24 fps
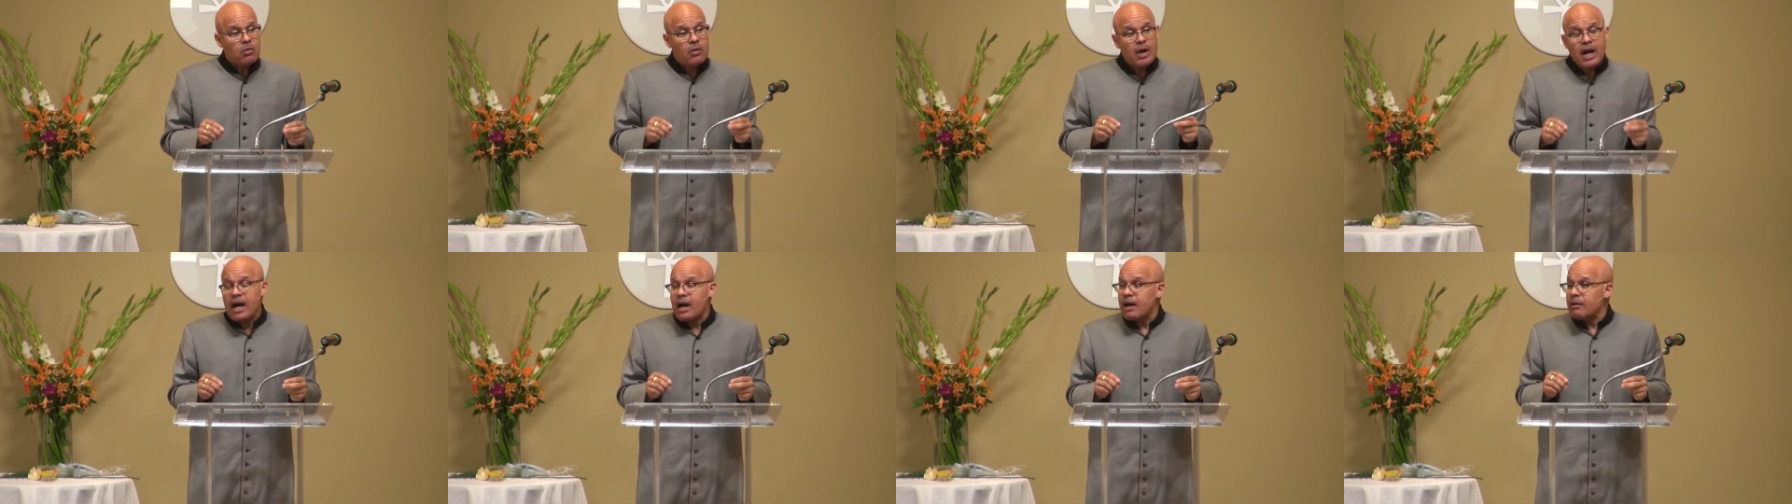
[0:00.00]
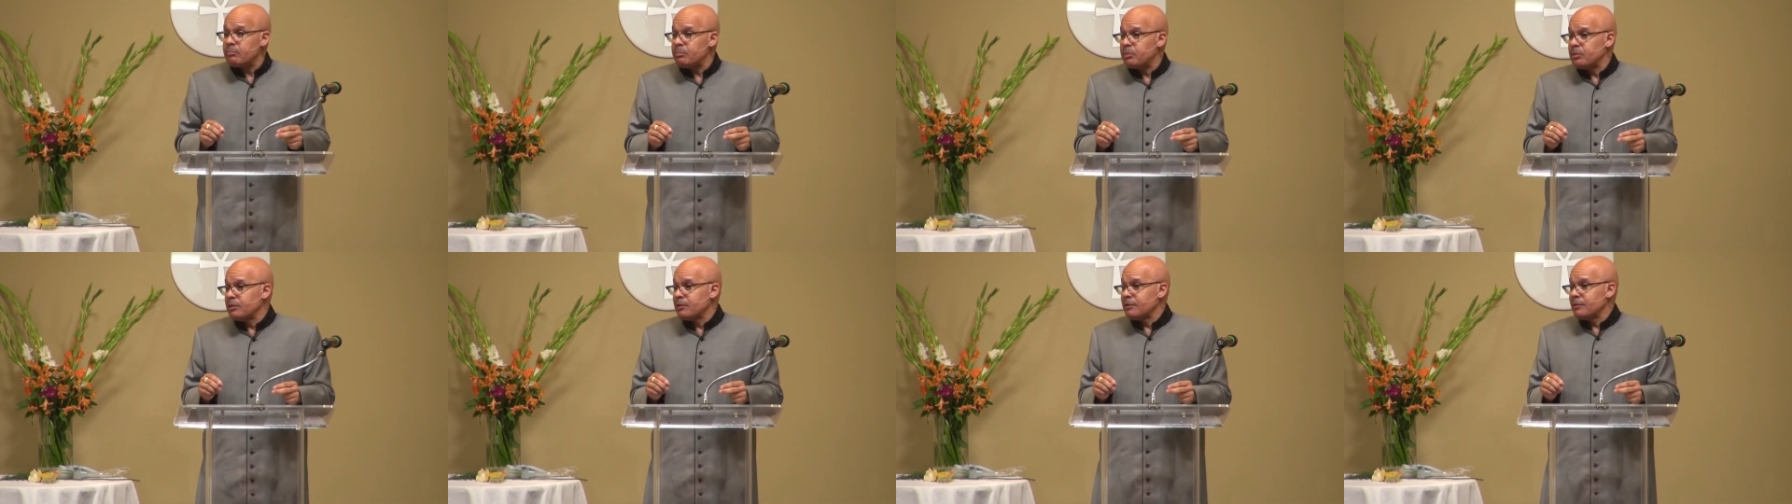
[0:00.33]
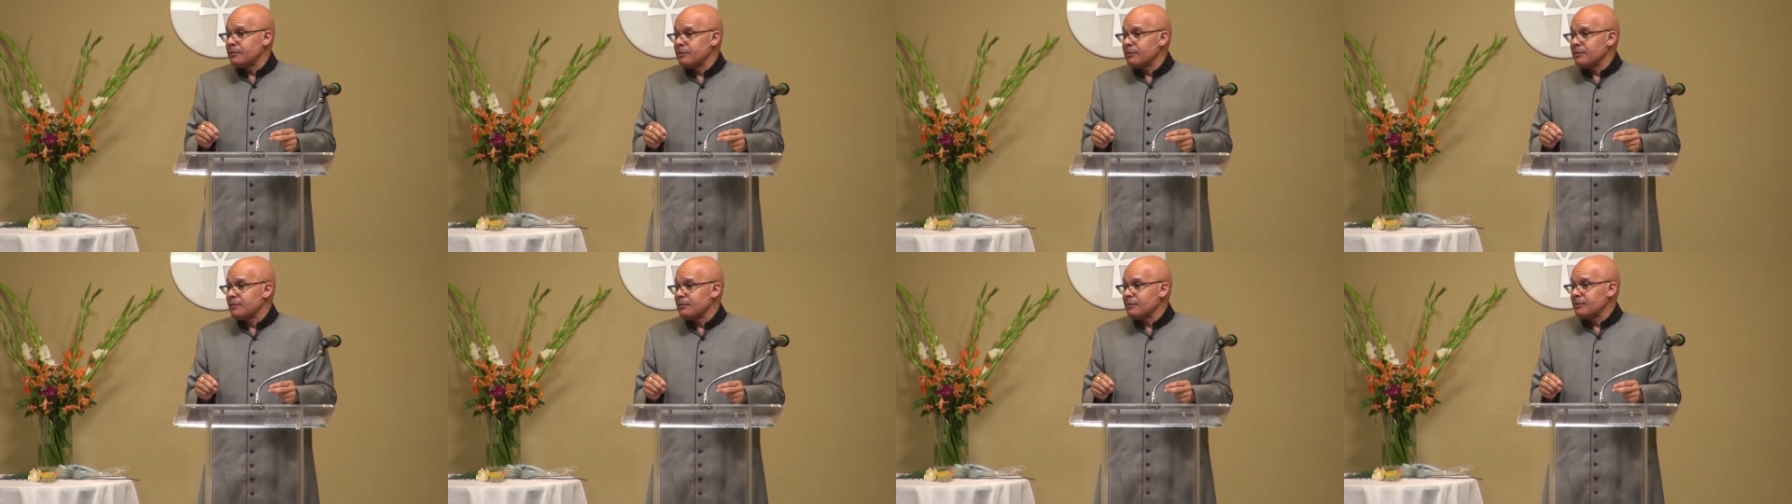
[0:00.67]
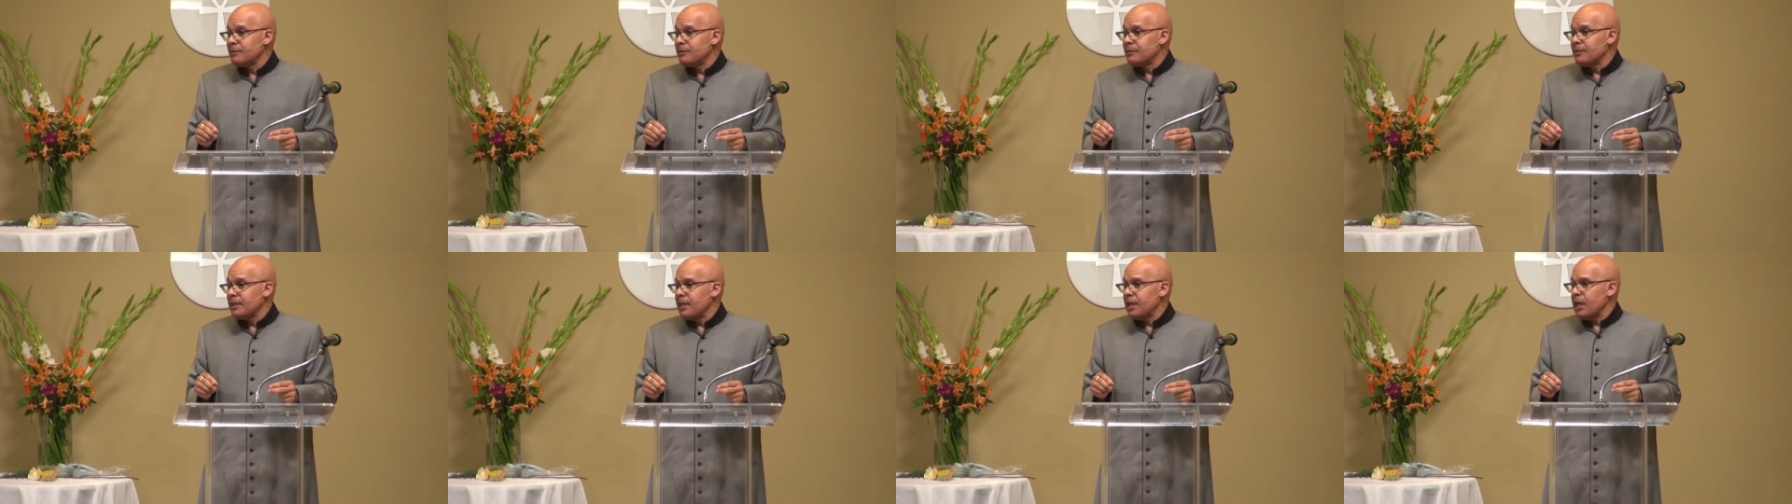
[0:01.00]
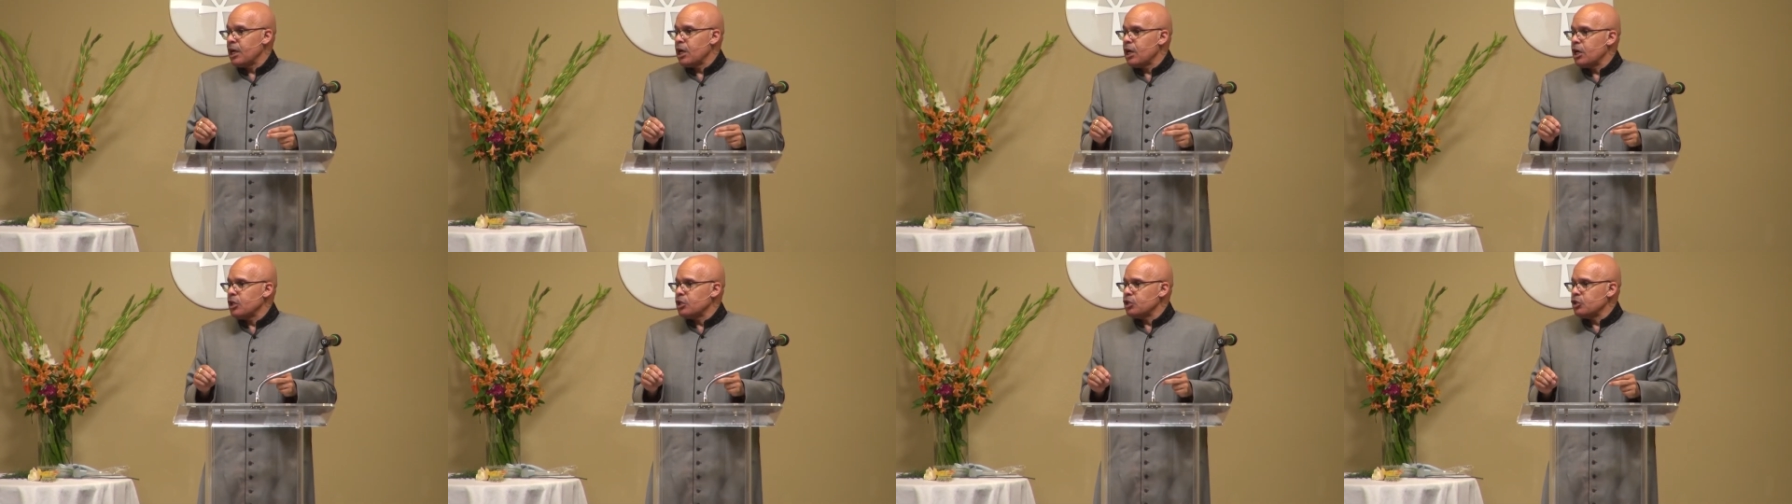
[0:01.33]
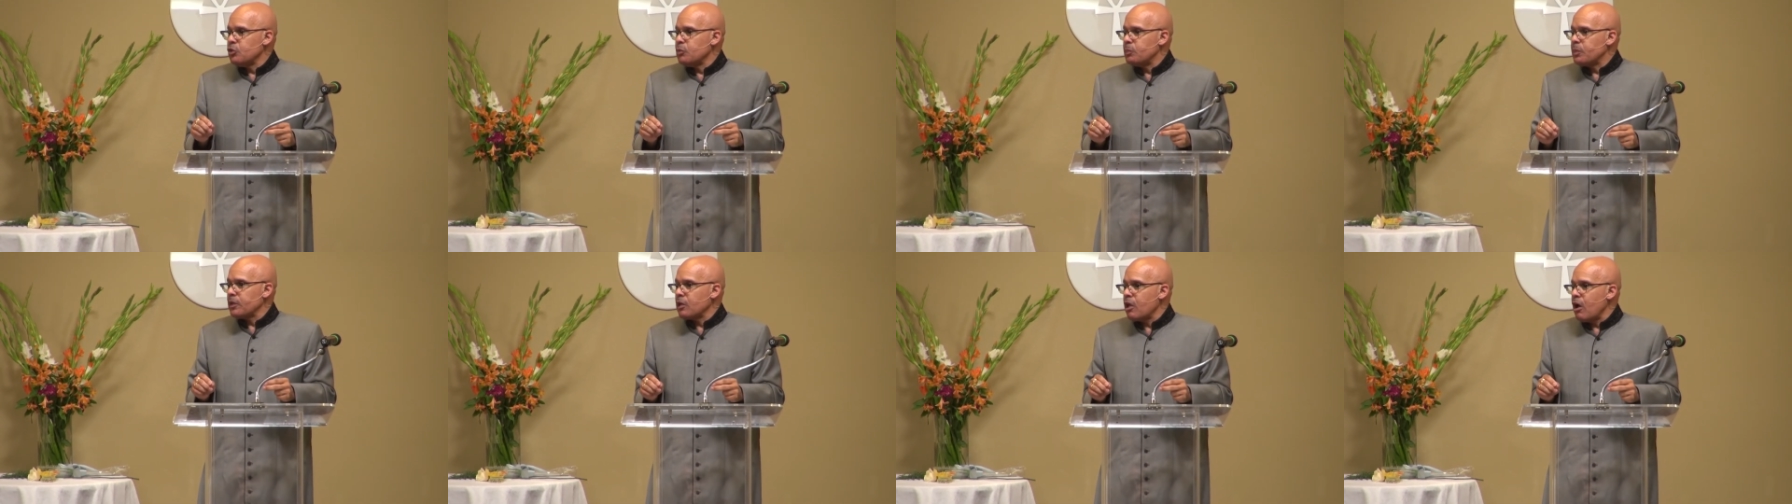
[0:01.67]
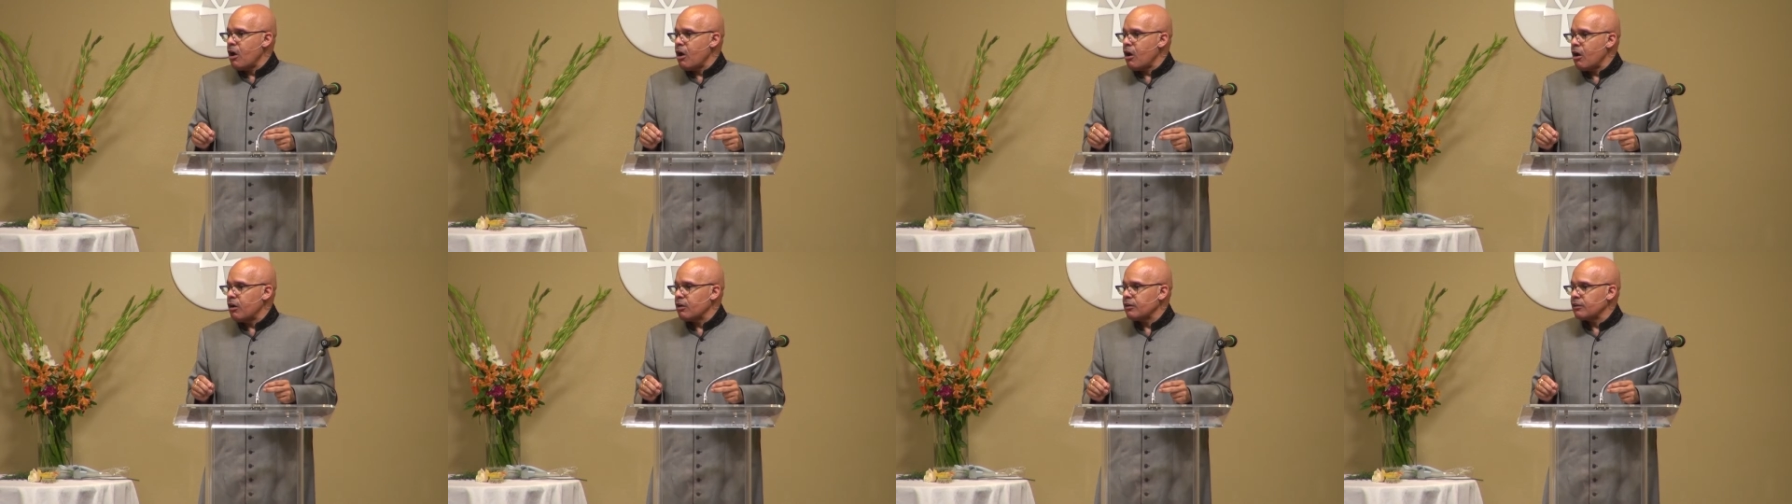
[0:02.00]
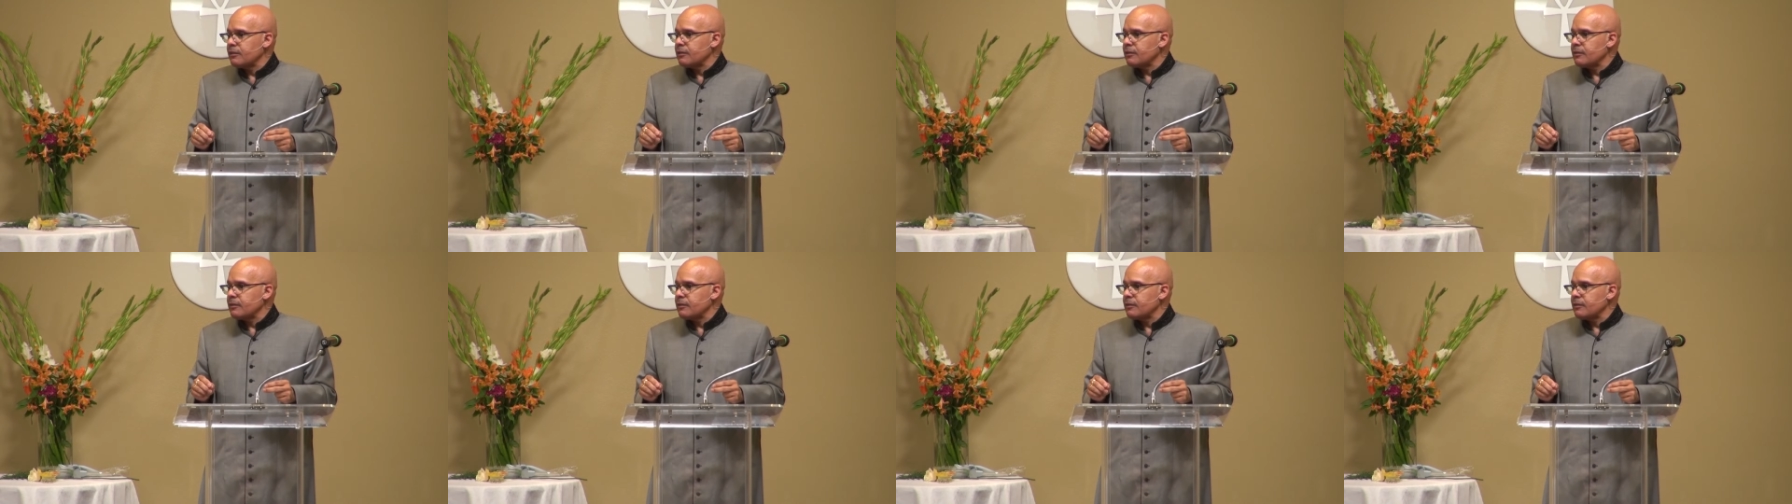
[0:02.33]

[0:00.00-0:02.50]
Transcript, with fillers: up, you belong.